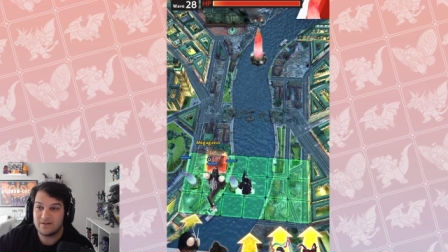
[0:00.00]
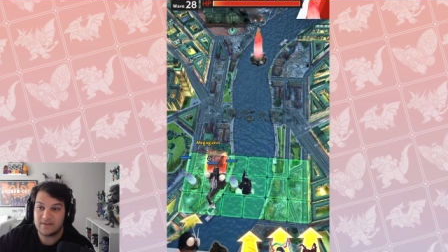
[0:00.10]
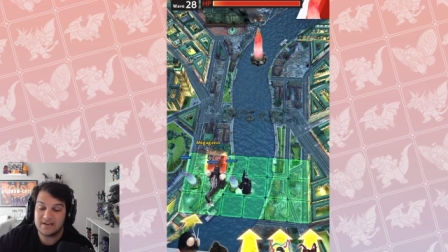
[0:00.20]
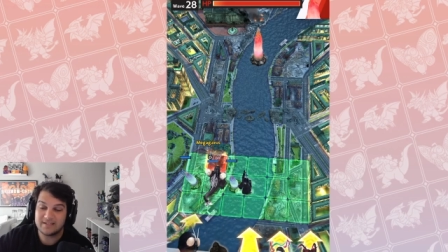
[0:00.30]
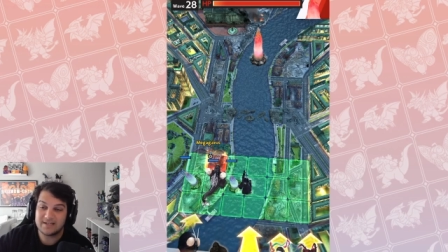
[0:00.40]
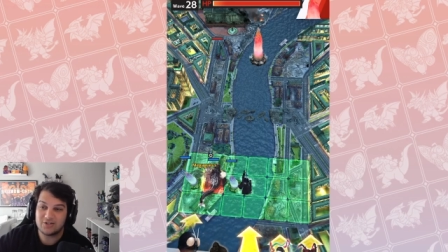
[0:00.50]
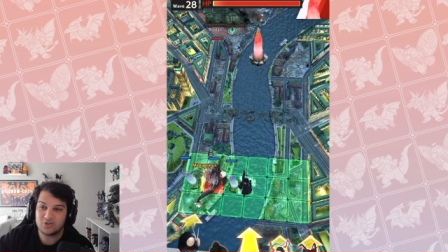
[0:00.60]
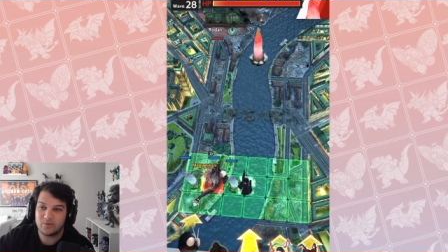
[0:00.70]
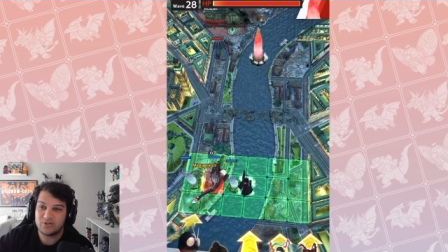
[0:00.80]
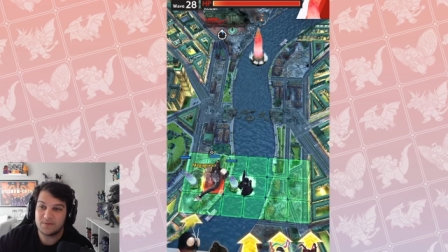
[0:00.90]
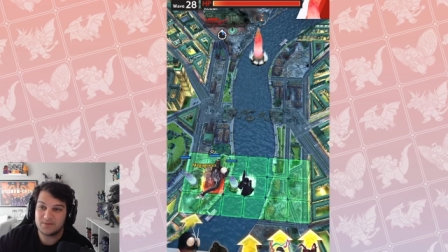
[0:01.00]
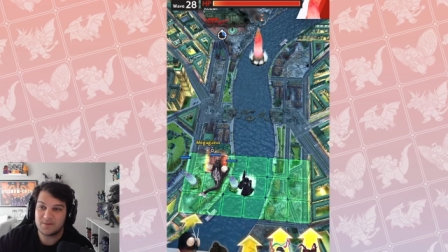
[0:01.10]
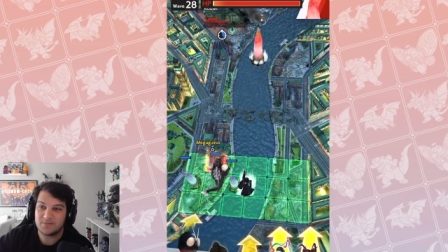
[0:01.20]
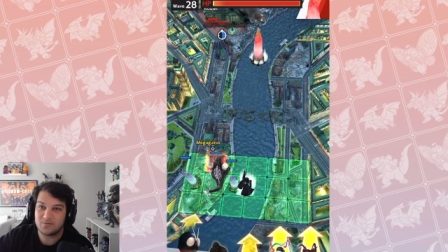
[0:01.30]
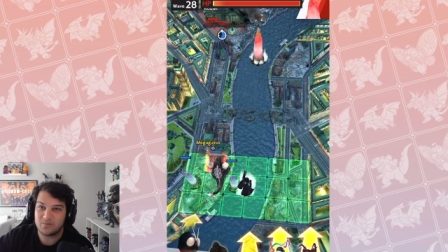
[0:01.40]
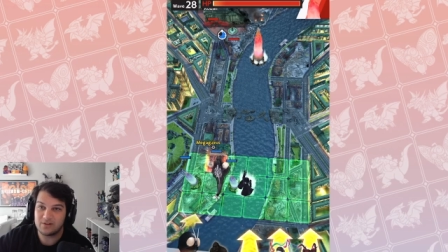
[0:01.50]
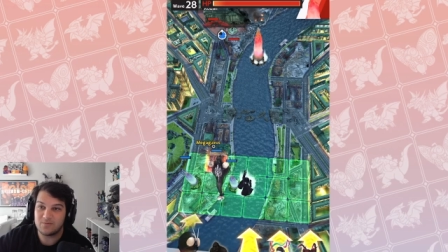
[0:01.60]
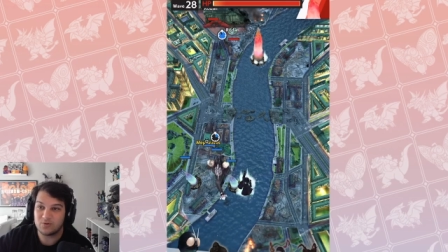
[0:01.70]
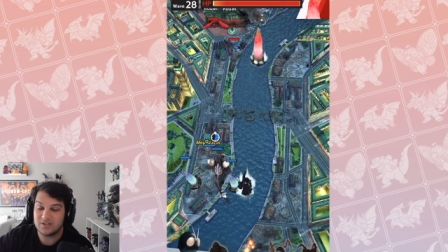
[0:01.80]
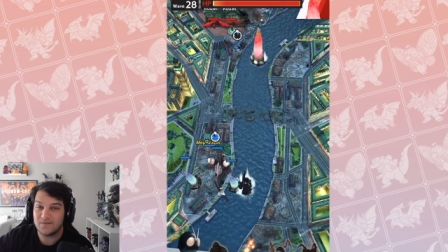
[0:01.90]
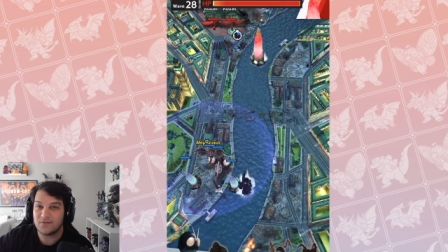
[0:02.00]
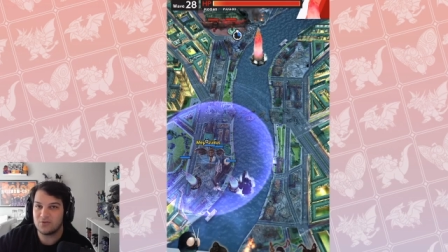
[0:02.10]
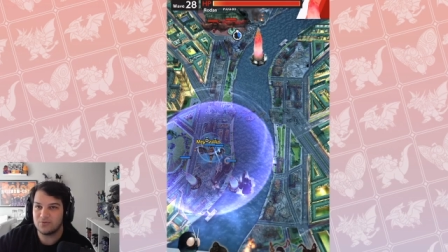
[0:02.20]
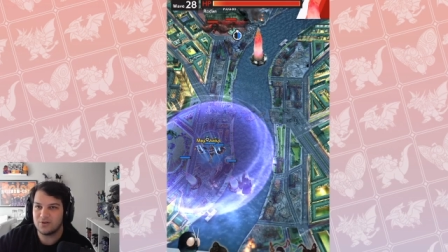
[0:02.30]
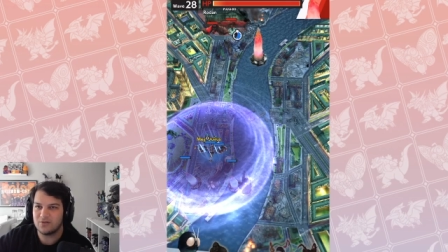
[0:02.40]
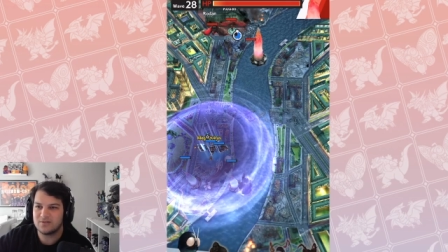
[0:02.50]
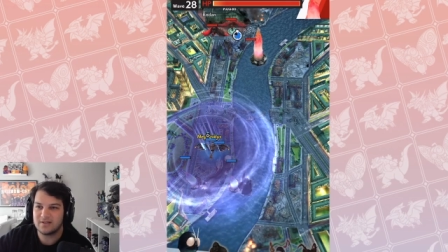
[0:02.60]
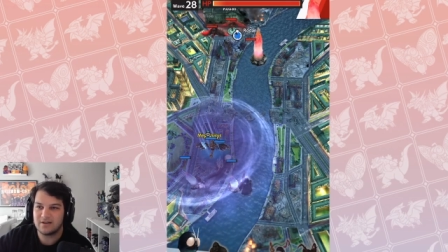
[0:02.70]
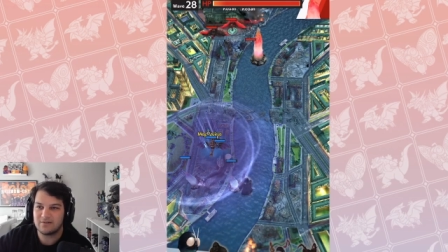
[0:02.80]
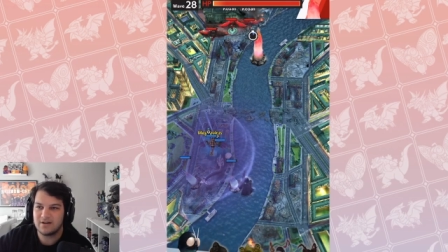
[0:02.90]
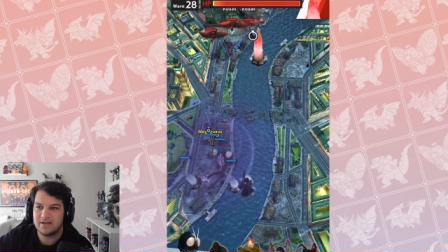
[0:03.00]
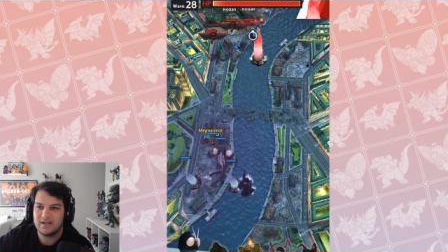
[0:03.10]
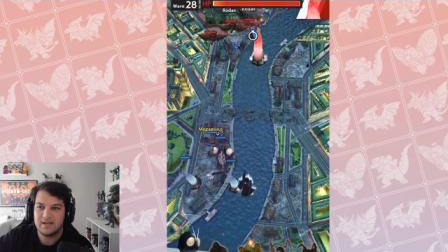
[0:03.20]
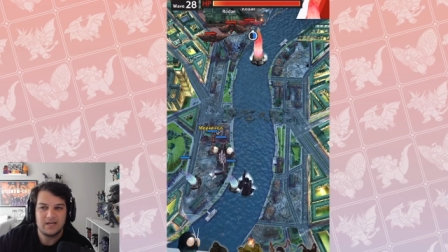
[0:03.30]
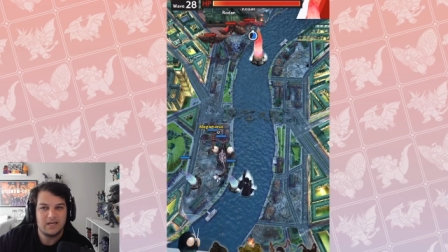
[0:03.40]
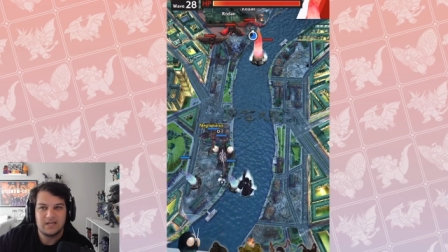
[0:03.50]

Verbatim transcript: If they decide to switch up some of the really more difficult nodes later on,